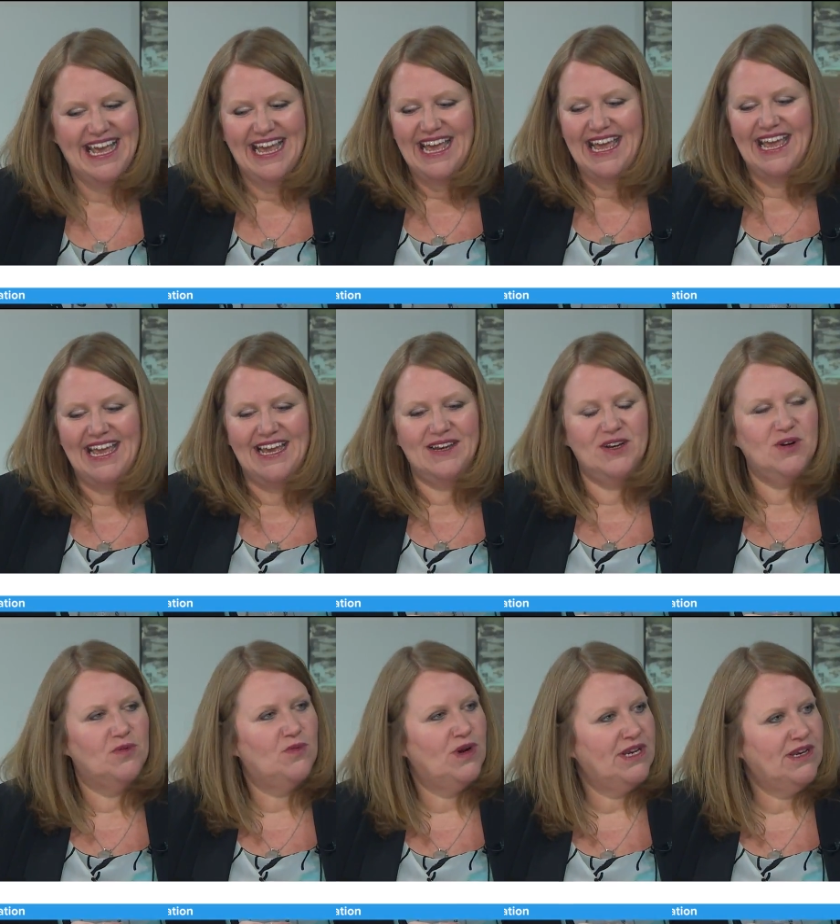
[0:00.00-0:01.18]
and
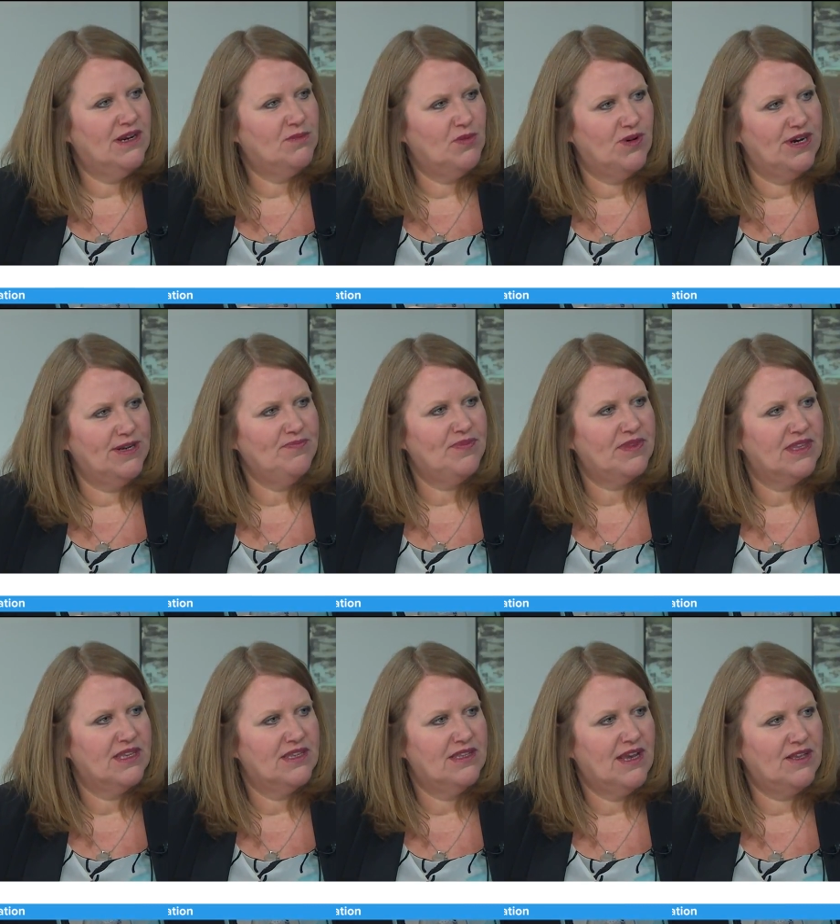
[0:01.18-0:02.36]
one young boy,
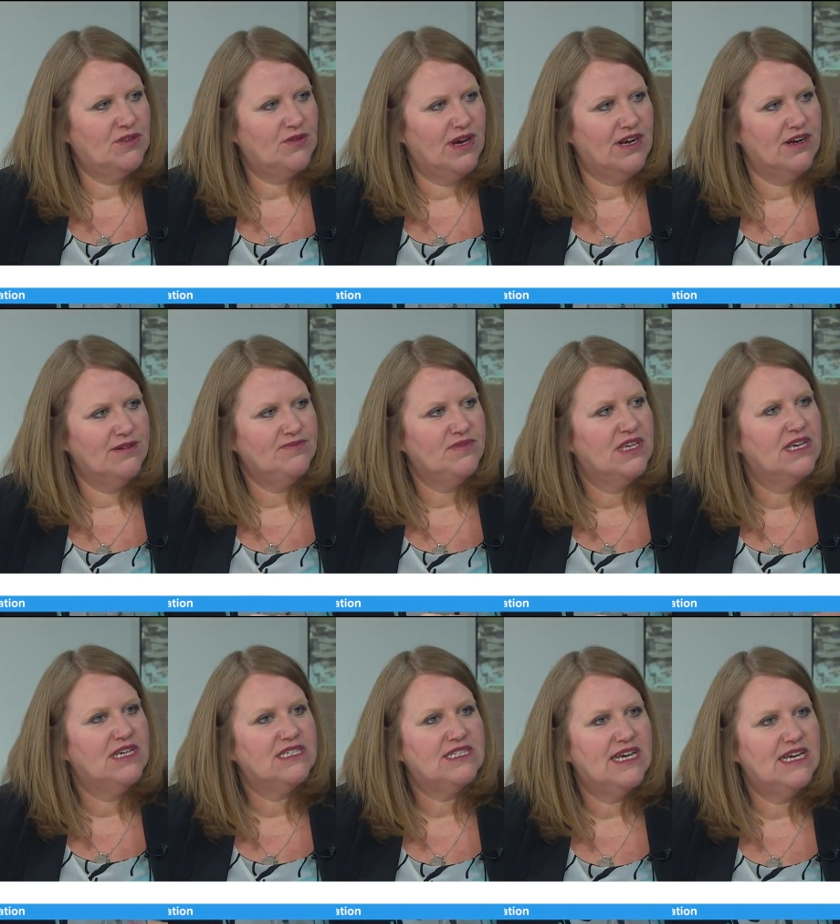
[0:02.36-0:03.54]
ninth grader,
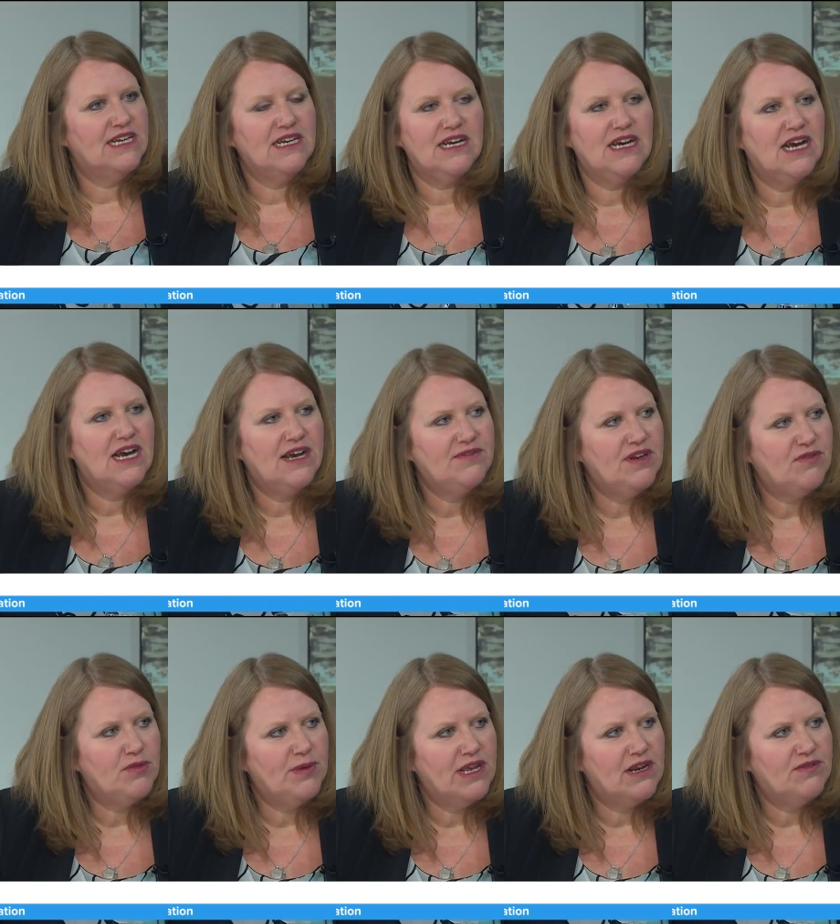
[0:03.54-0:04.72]
said, "I've never
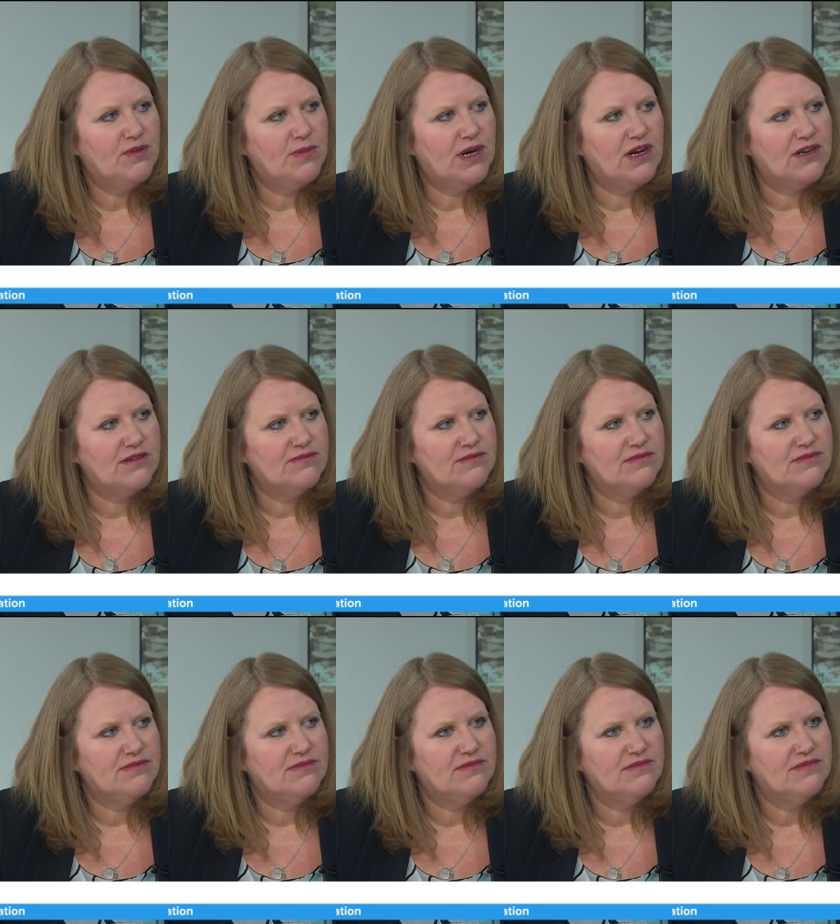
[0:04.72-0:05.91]
been out of Omaha."
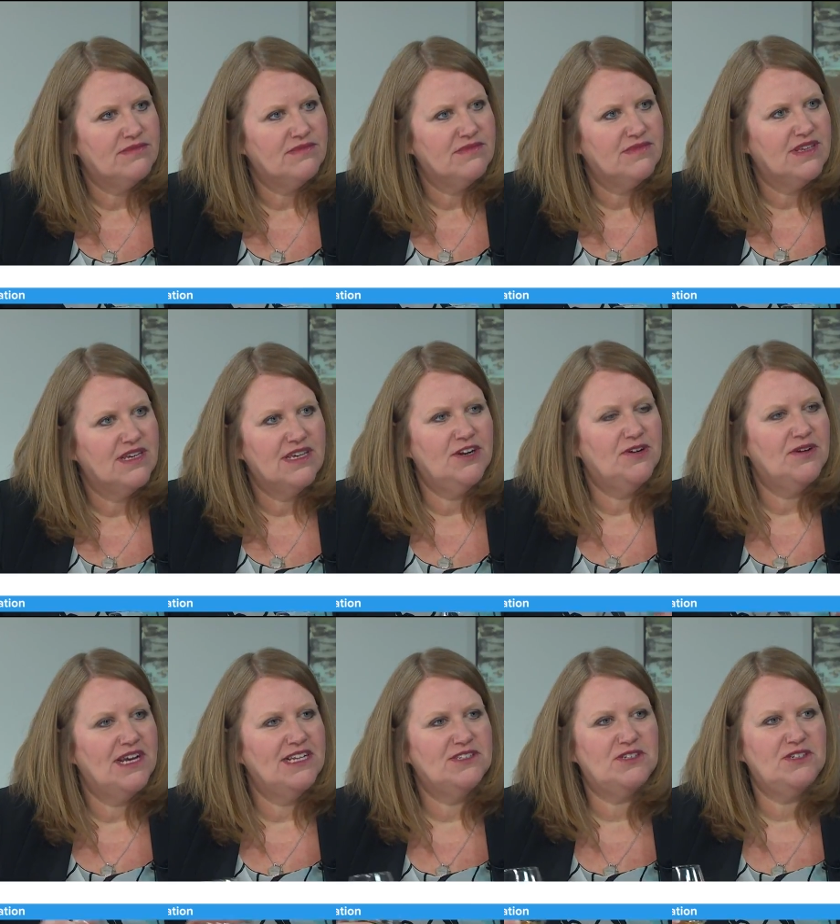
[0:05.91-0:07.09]
-hmm. Yeah. You know,
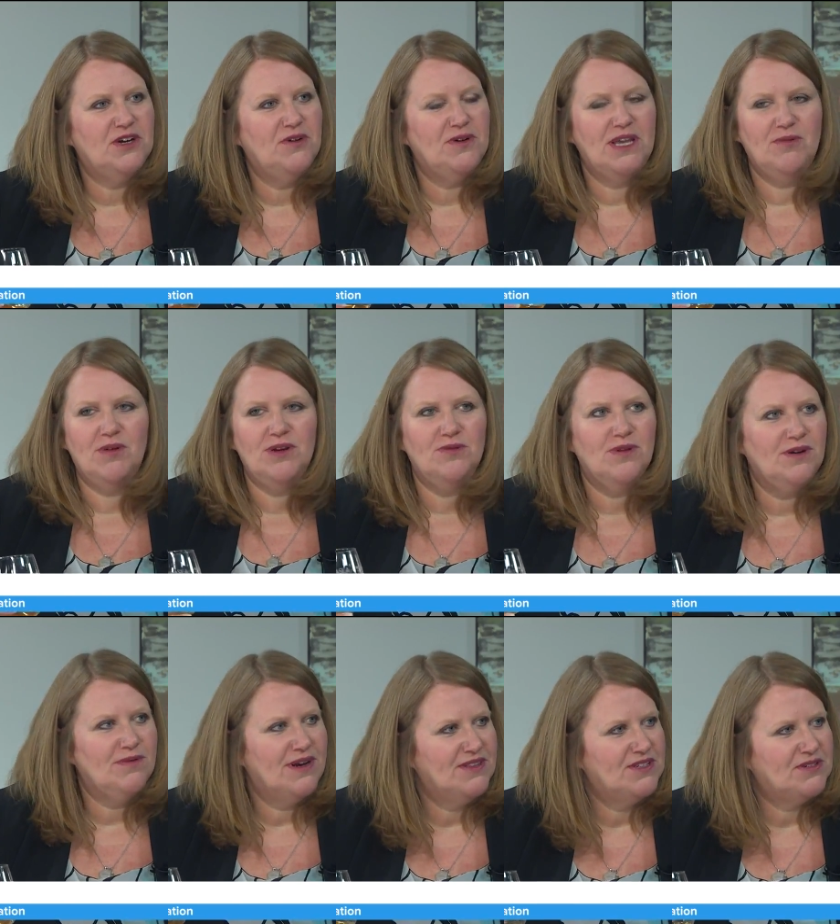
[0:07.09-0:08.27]
and so he wanted to run
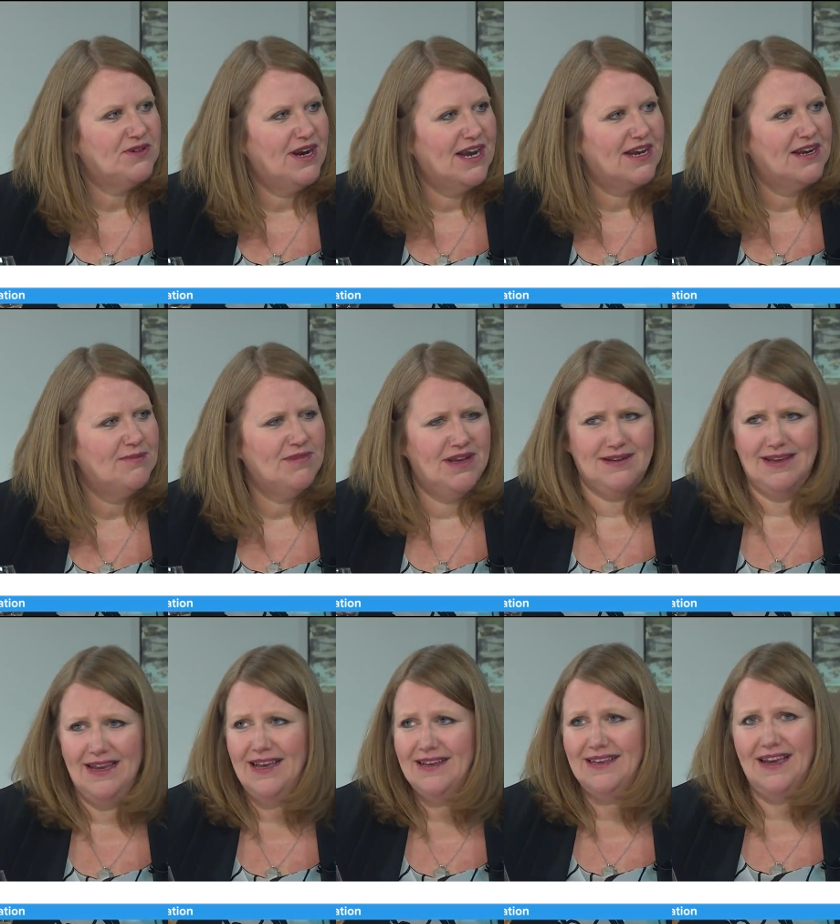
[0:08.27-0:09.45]
around the track, and I'm like, Aww.
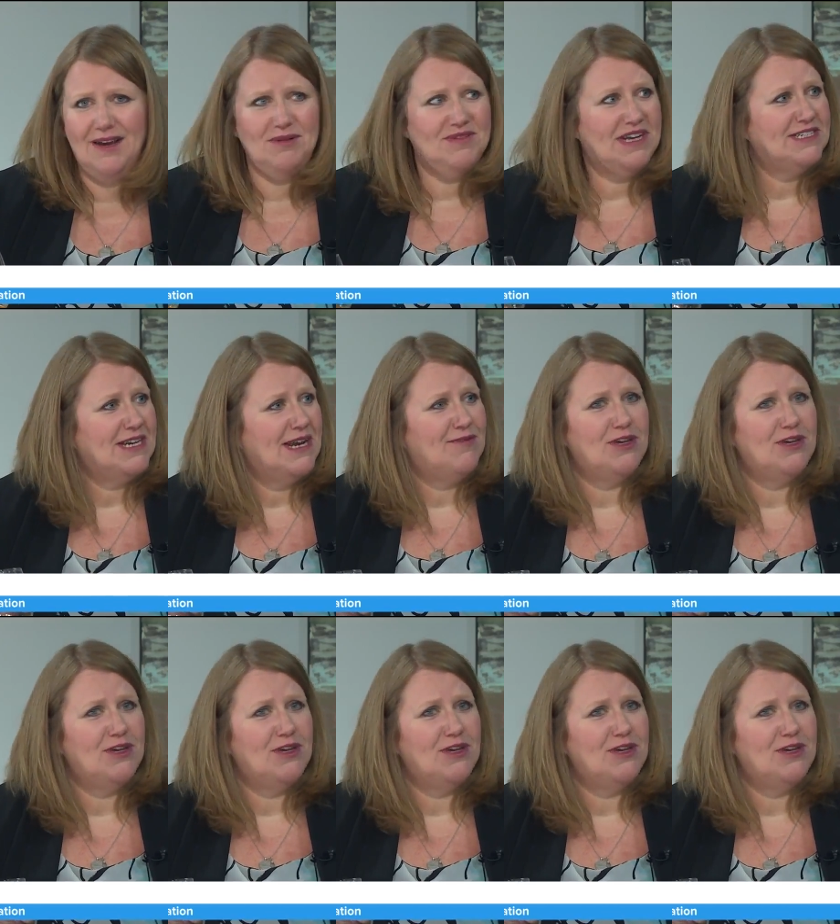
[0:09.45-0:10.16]
heck yeah, we've got time for you to